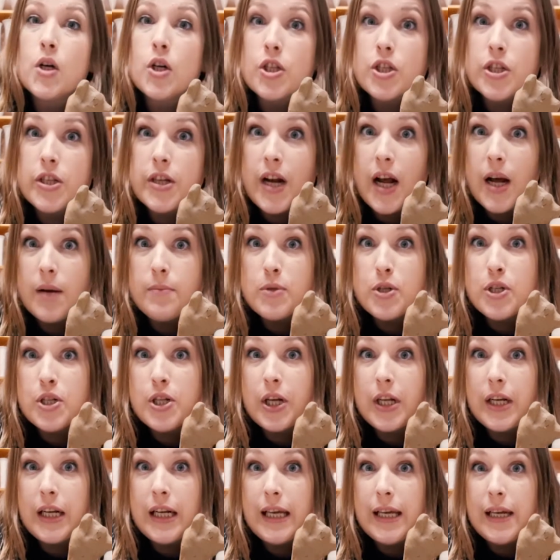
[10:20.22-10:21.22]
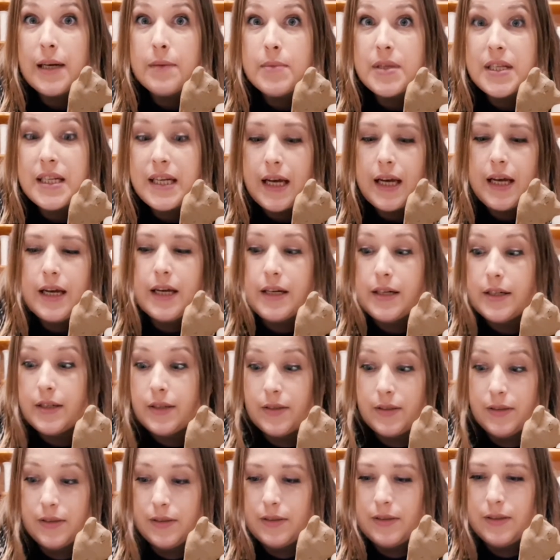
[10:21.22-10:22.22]
So now I'm just gonna let him stand.
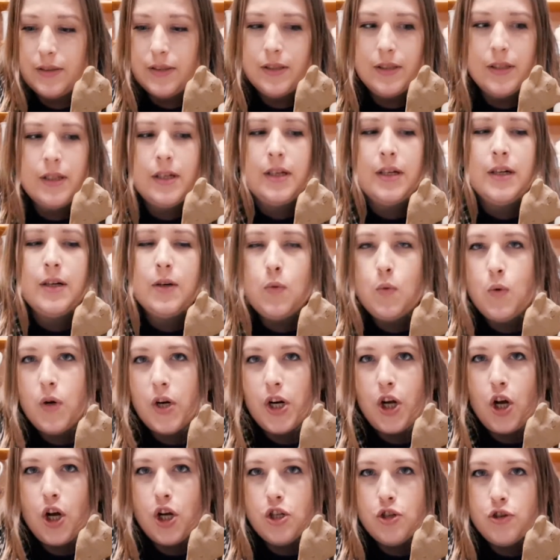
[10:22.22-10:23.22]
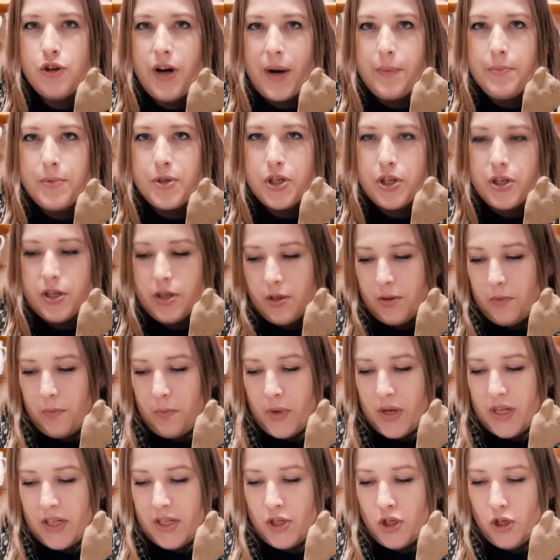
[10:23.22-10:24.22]
What a contraption,
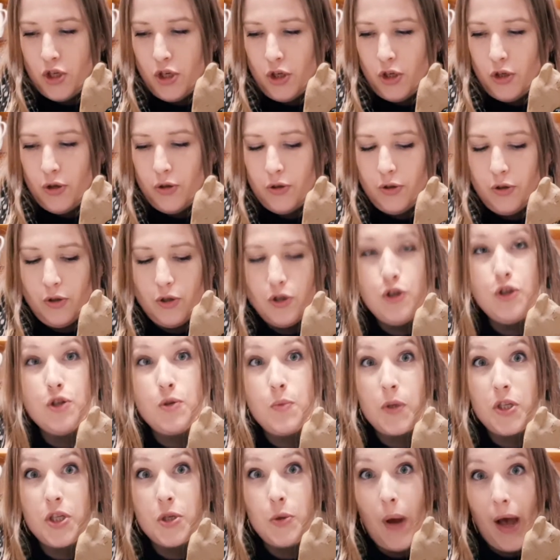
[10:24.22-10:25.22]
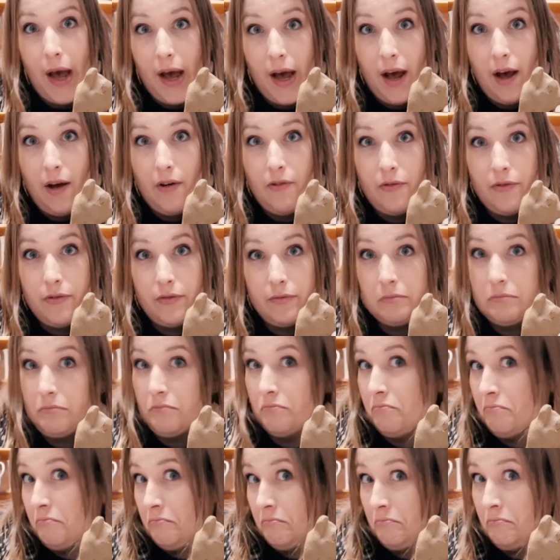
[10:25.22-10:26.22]
but you know, use what you have.
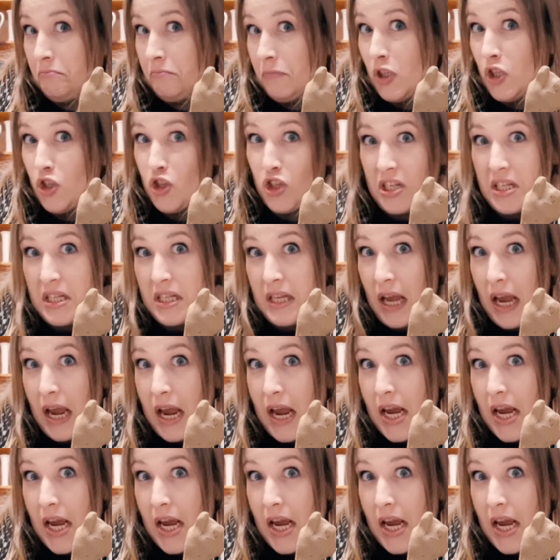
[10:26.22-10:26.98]
Just saying.